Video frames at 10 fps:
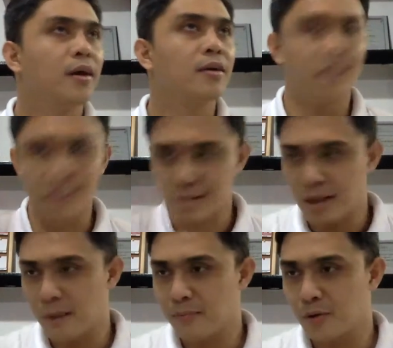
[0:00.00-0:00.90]

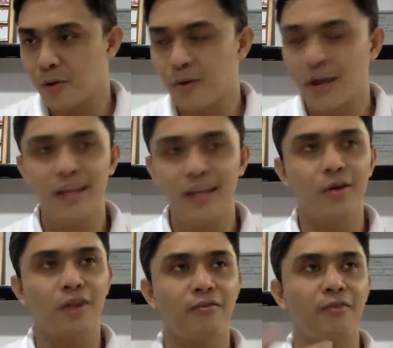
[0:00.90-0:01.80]
system already,
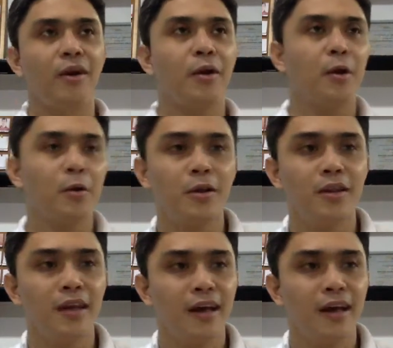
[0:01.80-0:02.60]
you have a very good